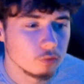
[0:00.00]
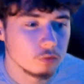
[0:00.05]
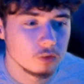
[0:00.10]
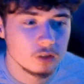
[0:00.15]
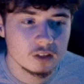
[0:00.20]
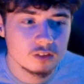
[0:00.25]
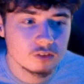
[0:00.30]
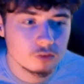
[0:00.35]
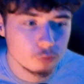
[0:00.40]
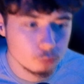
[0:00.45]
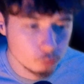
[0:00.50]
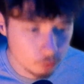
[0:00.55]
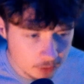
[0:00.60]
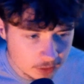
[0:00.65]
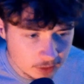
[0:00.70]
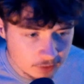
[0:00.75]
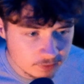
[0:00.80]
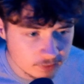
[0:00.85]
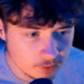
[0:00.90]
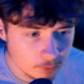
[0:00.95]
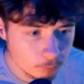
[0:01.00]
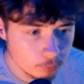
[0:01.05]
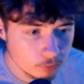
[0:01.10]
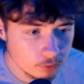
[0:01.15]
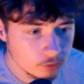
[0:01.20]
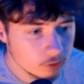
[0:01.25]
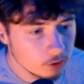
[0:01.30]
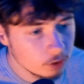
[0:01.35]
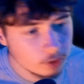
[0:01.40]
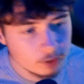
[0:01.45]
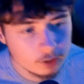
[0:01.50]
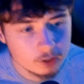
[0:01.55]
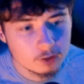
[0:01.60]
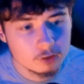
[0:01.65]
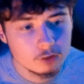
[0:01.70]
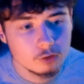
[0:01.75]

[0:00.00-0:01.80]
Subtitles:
It's really simple. All you gotta do is